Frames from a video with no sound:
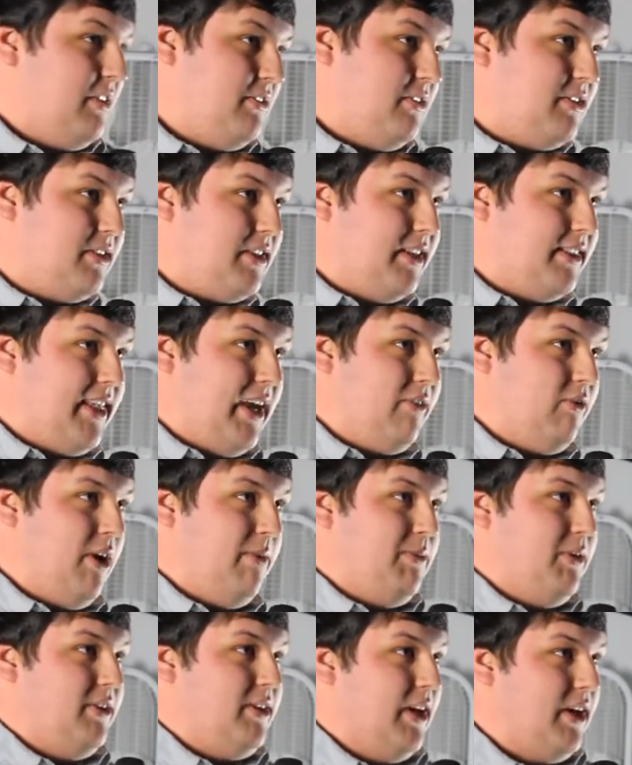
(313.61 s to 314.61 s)
just get that
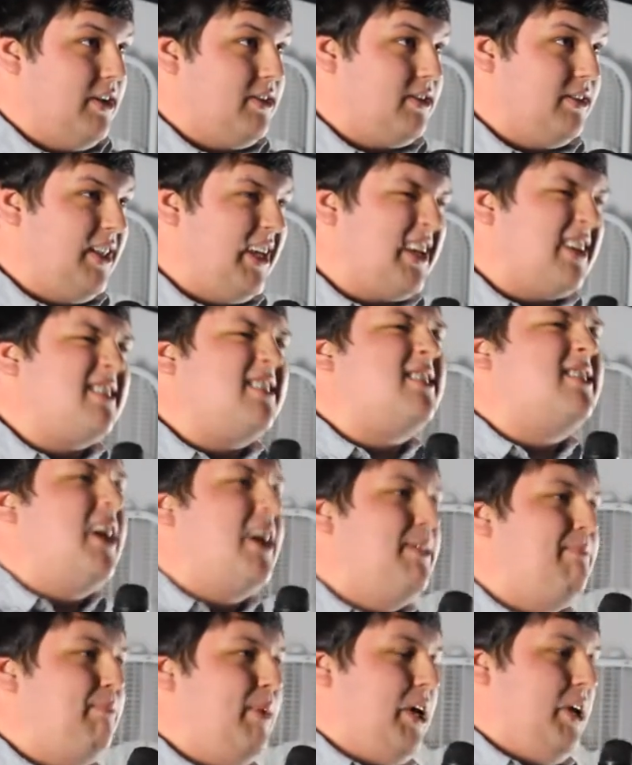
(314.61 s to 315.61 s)
reputation, like a
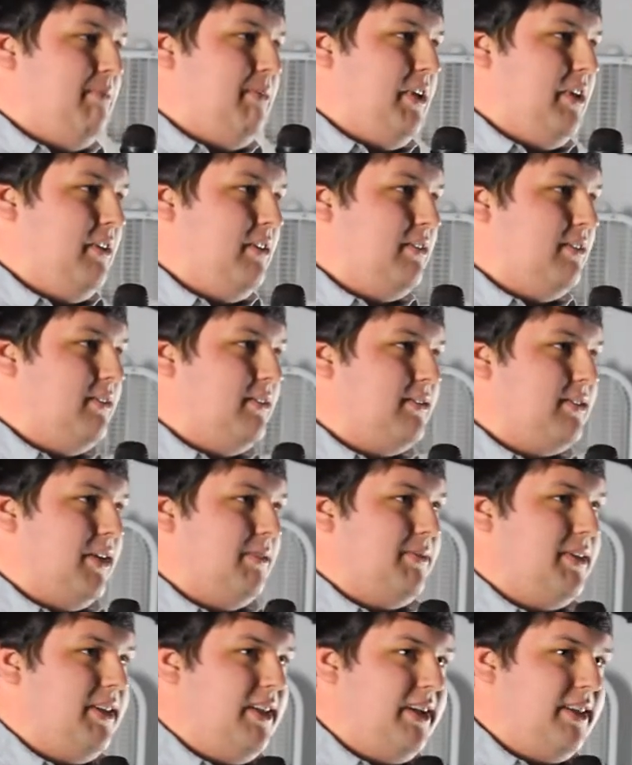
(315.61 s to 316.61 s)
stunt baby or
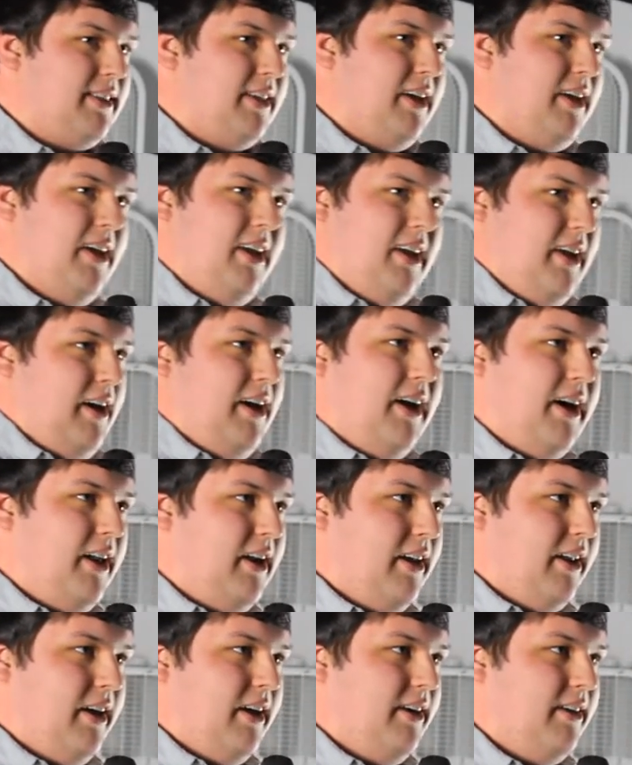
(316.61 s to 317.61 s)
something like that.
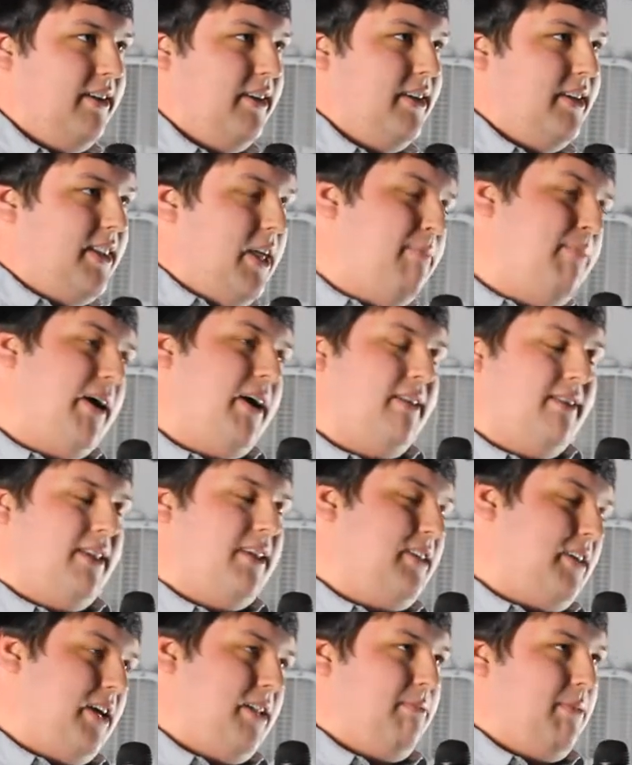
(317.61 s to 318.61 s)
I don't know. They bounce,
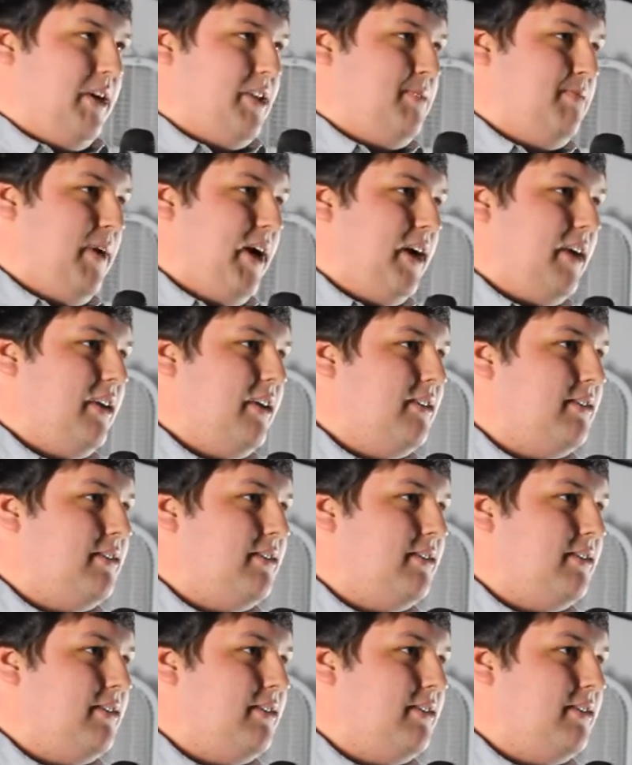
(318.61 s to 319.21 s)
they kind of bounce back.